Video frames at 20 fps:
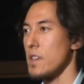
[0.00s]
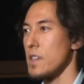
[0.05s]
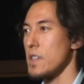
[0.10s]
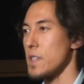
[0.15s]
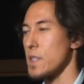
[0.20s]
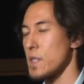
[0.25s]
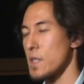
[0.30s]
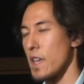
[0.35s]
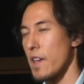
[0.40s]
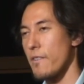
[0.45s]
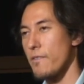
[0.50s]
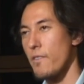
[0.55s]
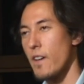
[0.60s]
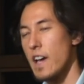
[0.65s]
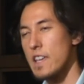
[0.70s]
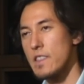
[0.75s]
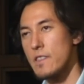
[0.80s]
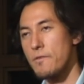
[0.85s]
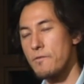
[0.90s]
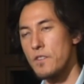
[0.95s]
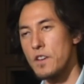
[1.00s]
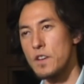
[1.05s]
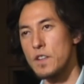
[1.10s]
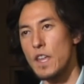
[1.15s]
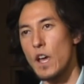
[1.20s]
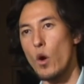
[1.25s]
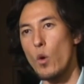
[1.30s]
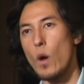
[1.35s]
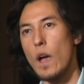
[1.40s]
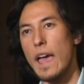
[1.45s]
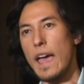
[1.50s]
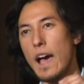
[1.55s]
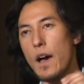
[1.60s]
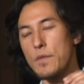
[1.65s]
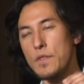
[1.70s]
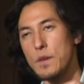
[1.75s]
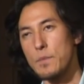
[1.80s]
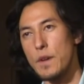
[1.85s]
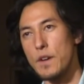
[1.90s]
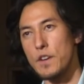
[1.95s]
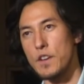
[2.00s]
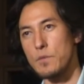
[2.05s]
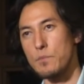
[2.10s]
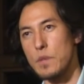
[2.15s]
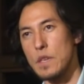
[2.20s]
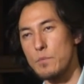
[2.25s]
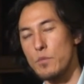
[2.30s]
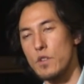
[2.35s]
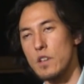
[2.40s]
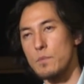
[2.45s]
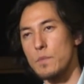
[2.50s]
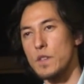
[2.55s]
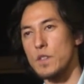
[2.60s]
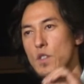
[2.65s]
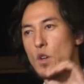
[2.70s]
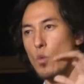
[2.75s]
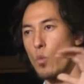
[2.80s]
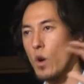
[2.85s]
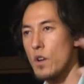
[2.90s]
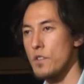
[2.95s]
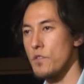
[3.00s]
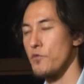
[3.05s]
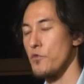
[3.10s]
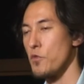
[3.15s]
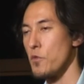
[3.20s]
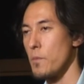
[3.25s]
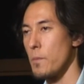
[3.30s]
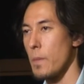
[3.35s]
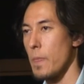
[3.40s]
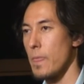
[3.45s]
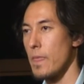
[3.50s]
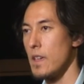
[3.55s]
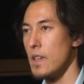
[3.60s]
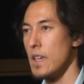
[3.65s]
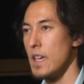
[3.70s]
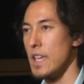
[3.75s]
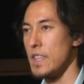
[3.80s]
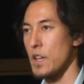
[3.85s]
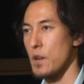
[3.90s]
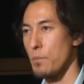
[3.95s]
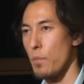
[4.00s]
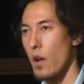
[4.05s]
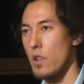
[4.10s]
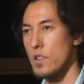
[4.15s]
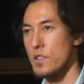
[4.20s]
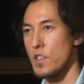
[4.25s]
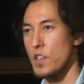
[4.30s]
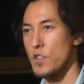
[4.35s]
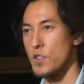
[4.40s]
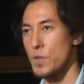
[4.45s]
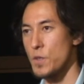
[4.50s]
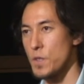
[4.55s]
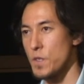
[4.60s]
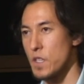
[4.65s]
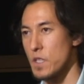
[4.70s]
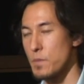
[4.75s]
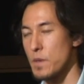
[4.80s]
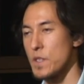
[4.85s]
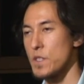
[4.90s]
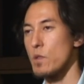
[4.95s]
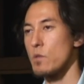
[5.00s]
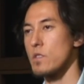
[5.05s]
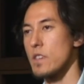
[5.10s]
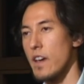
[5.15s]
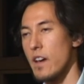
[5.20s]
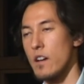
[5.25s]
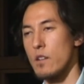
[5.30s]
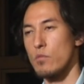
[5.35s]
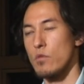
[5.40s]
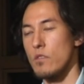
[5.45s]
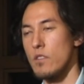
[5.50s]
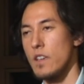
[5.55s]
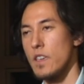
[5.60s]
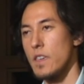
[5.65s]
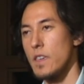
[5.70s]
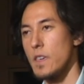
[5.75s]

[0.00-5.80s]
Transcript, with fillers: He said, I finally figured out how the American people can be so wonderful and their politicians can be so terrible.